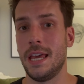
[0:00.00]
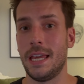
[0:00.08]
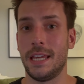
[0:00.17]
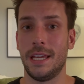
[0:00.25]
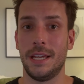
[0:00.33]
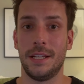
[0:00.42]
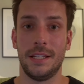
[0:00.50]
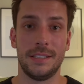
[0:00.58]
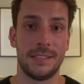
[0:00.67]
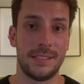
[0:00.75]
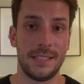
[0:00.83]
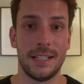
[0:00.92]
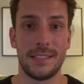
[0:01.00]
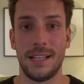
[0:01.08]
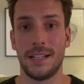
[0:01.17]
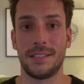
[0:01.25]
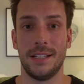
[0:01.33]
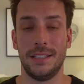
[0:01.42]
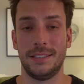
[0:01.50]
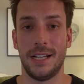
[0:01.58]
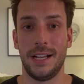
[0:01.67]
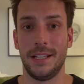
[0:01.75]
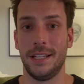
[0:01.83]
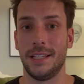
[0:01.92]
and 6x on
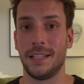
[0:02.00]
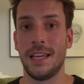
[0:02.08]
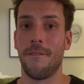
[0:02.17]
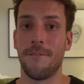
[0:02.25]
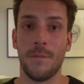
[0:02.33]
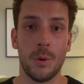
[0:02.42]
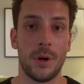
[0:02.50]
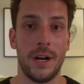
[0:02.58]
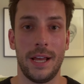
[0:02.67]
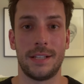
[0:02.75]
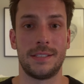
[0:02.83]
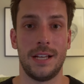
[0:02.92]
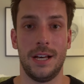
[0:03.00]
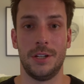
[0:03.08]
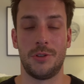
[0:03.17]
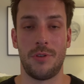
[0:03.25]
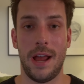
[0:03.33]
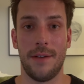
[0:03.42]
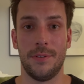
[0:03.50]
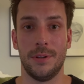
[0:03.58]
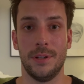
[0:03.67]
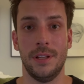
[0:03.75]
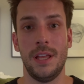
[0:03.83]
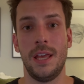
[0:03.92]
dining, 4x on travel,